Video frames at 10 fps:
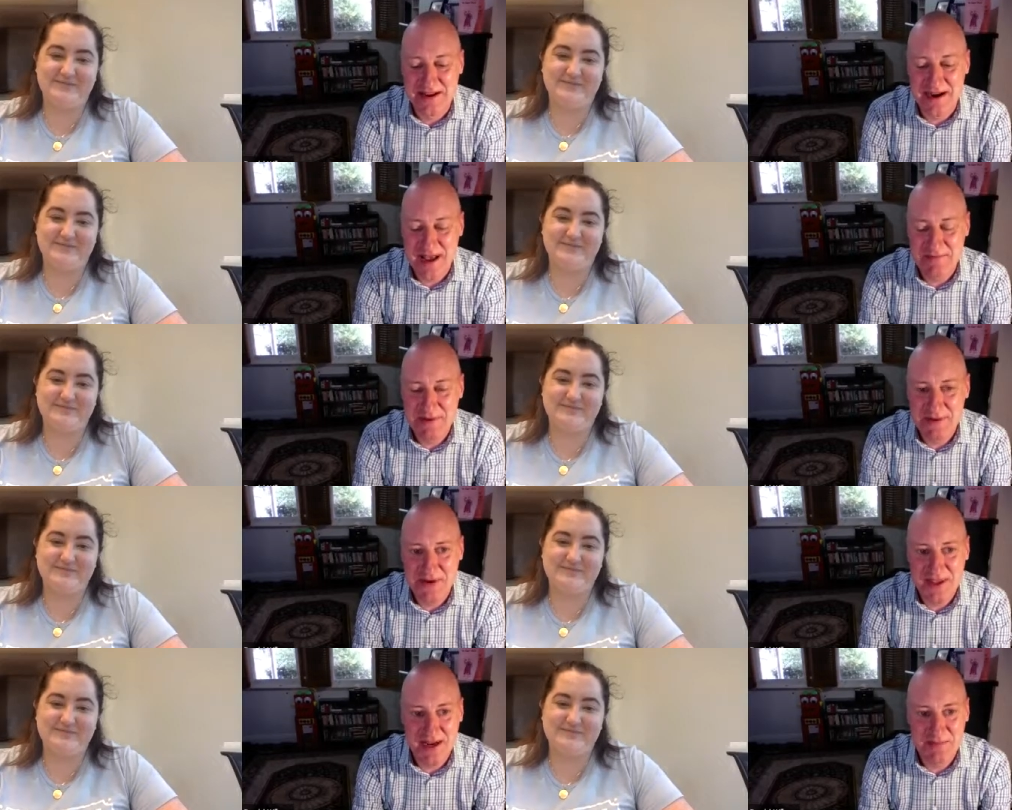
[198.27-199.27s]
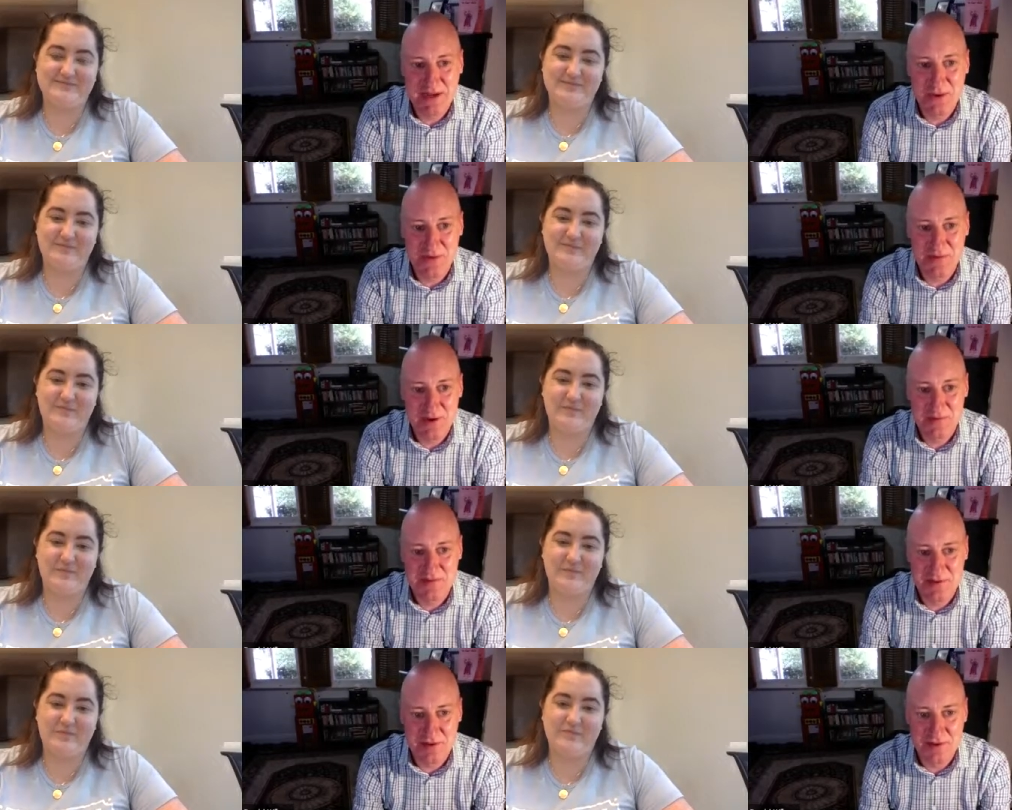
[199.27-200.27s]
Speaker 1: I had been working at a big law firm
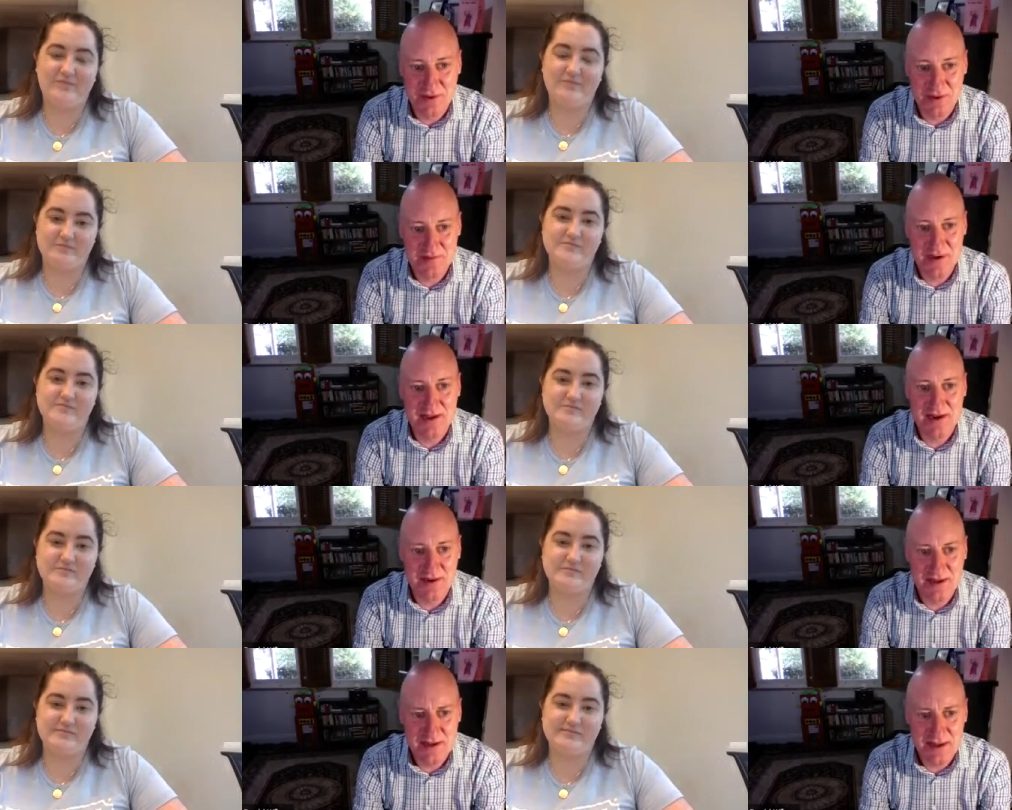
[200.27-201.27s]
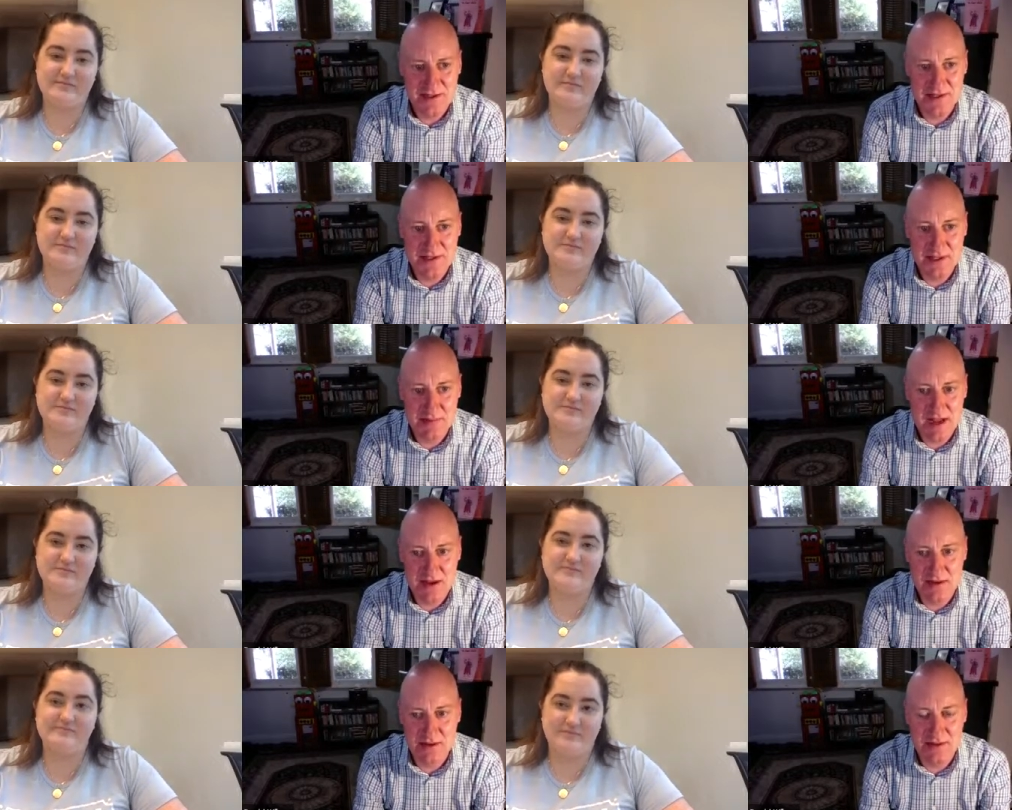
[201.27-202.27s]
for all of my career until
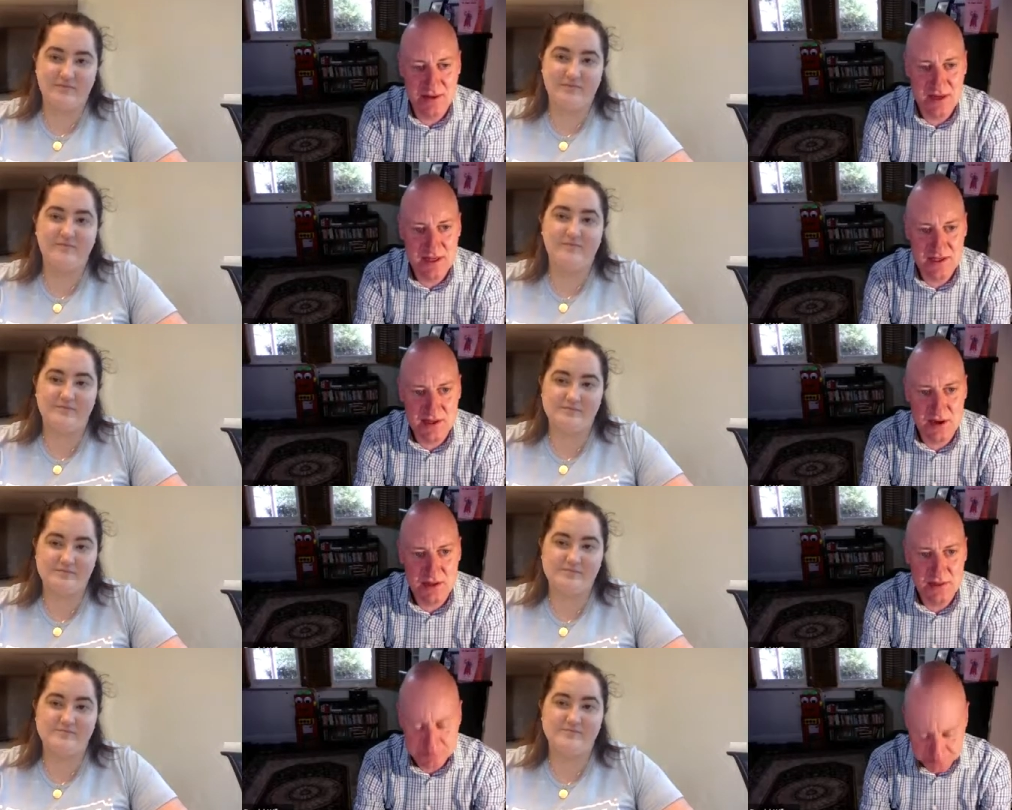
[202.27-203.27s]
about three years ago.